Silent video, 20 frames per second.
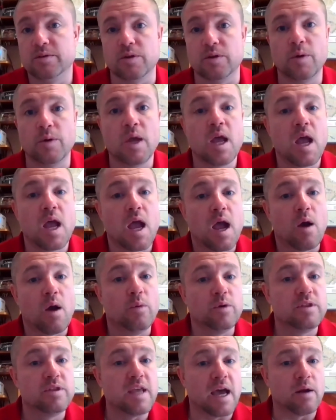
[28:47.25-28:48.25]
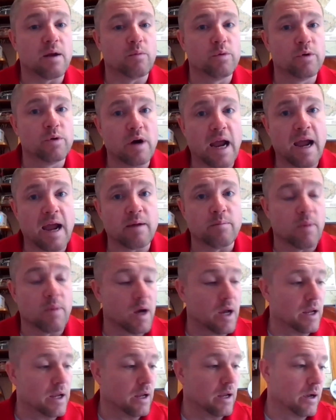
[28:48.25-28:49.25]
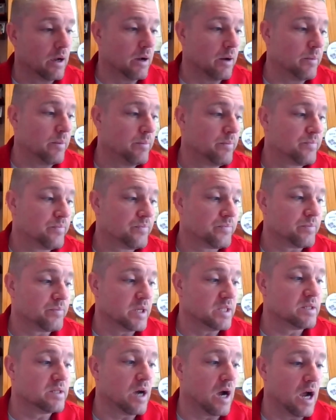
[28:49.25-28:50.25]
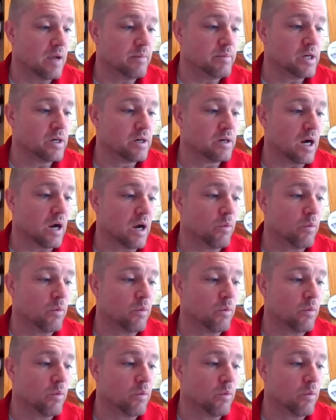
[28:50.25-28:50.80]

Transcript: So with that, we're at my my time here.